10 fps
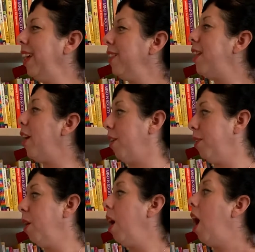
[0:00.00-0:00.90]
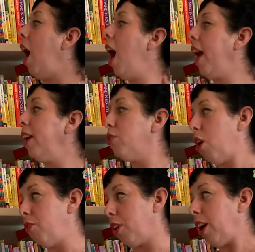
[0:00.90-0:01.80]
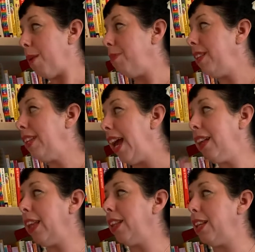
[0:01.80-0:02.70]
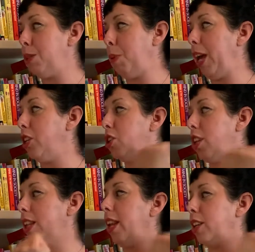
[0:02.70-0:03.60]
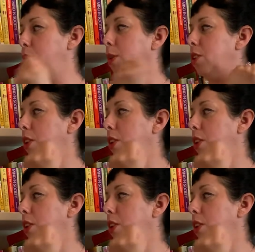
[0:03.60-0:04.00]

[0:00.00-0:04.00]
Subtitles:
There, I, Grover, am nailing this page to the next one so